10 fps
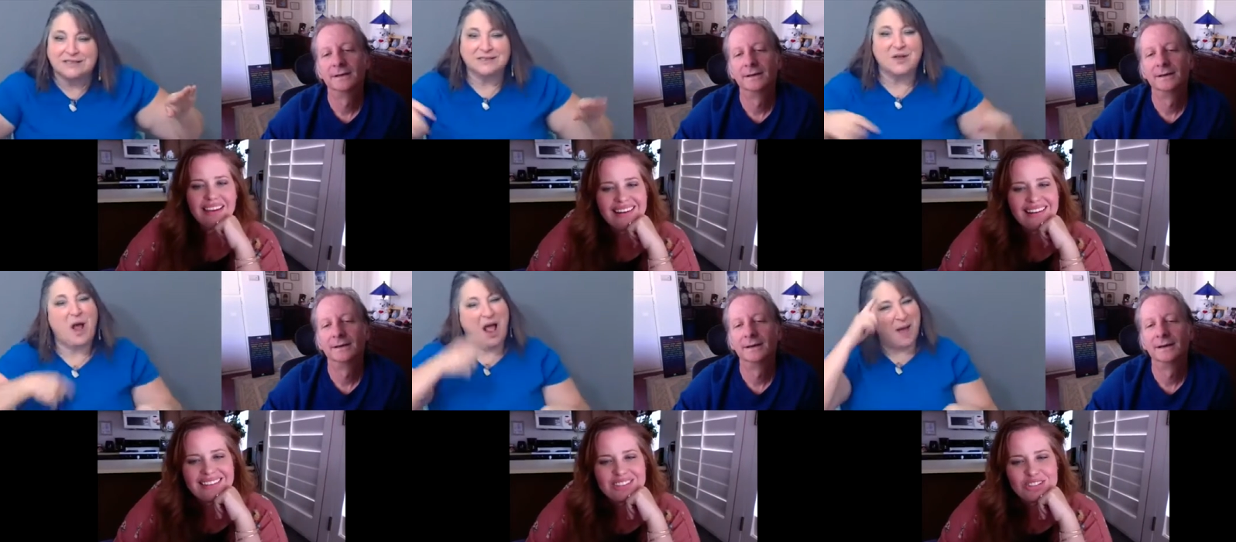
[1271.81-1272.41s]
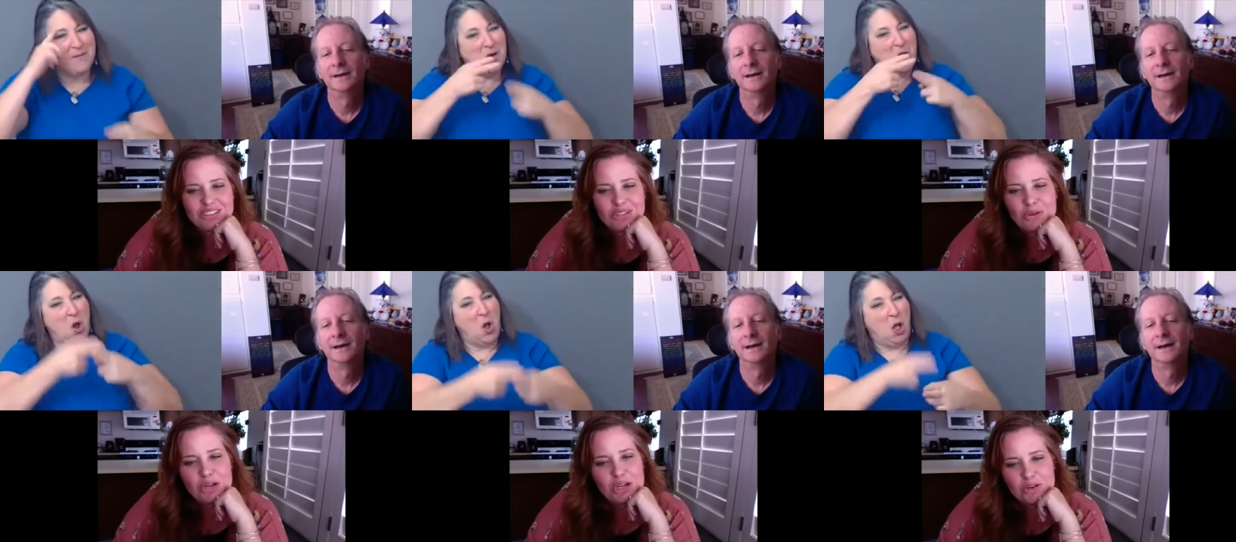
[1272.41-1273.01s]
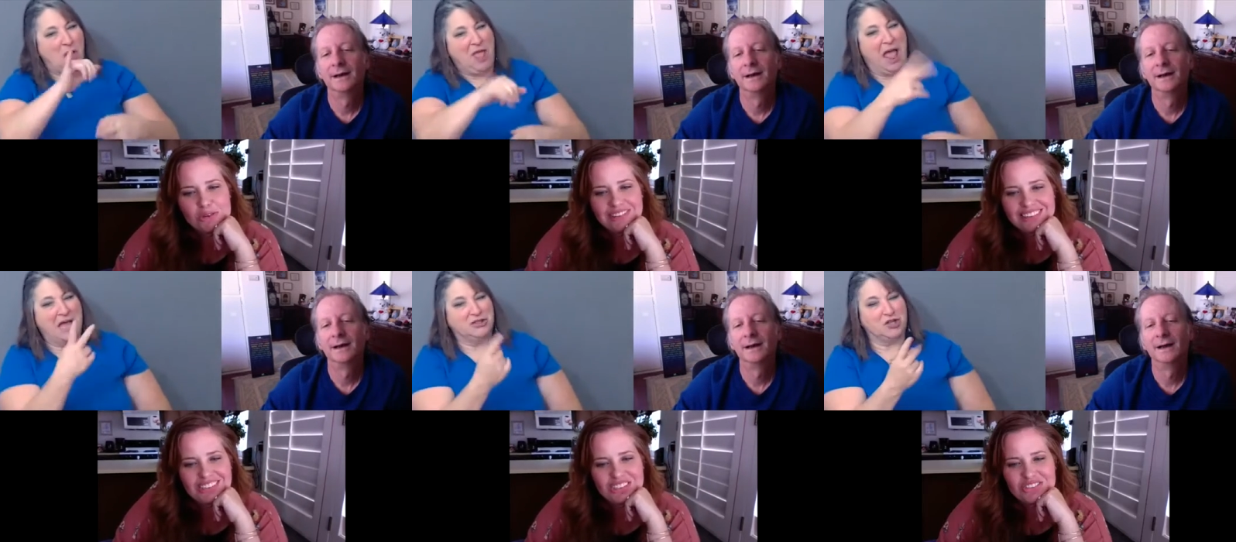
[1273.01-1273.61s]
Speaker 1: And it's just so cute.
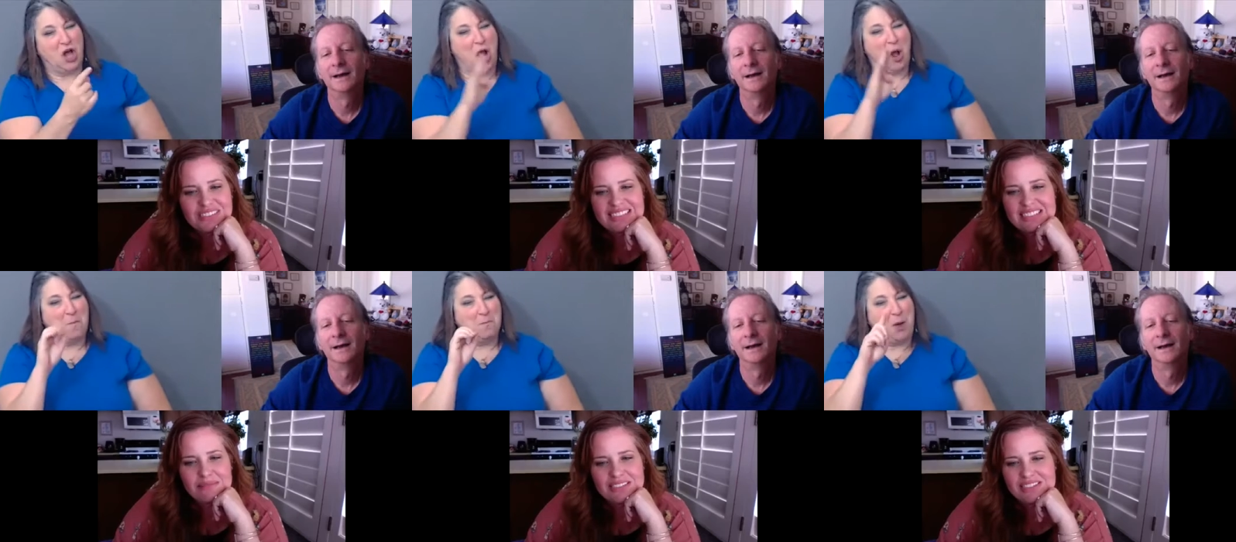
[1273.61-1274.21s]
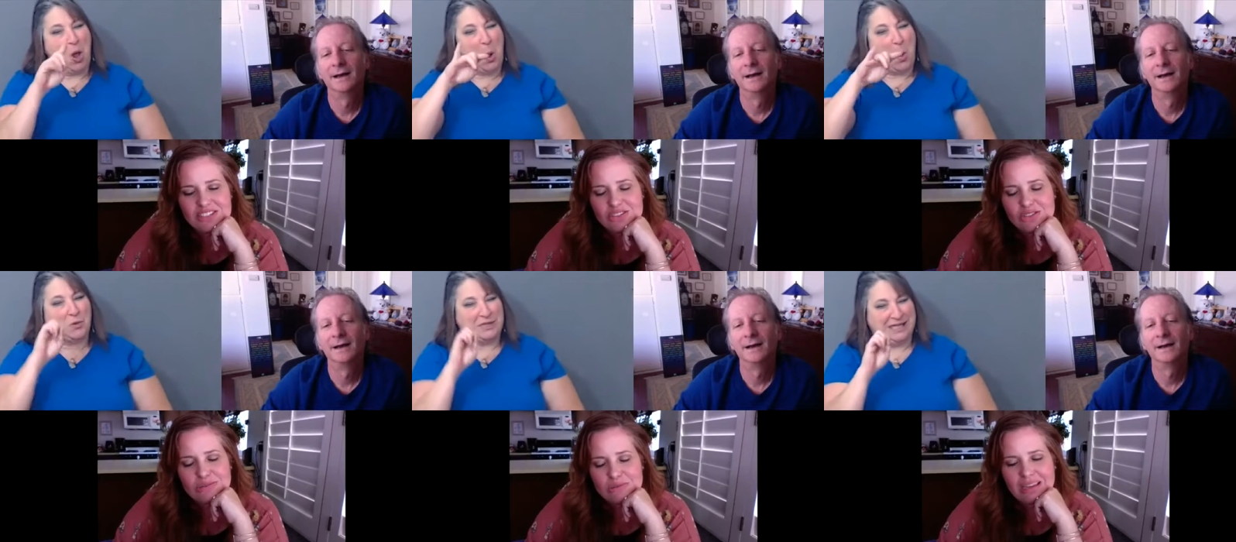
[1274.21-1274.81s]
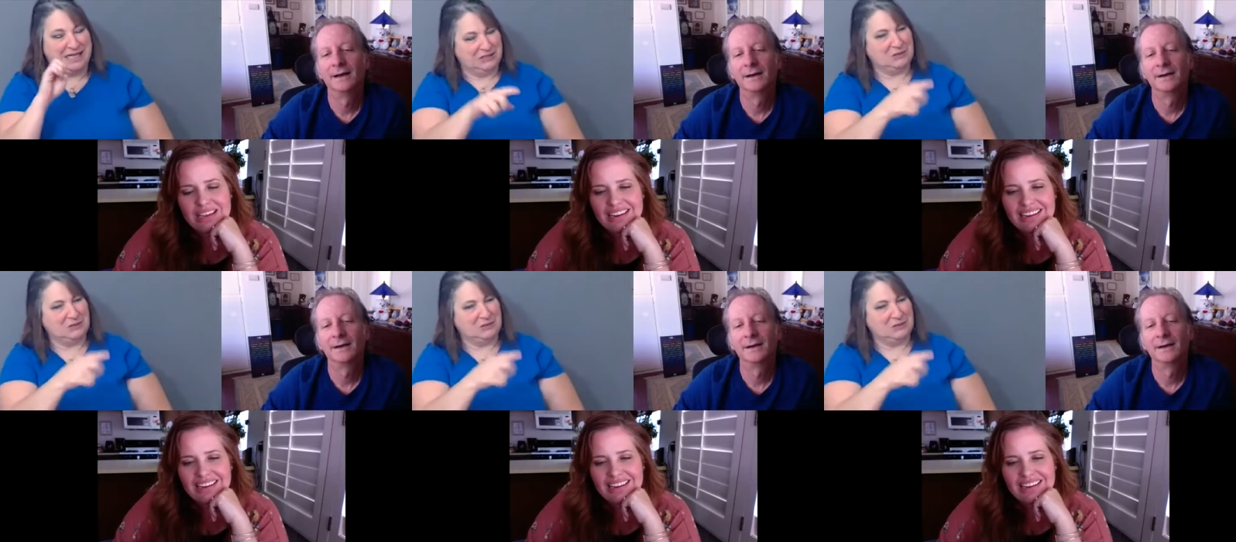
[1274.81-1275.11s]
It's just Piston. He's just so sweet.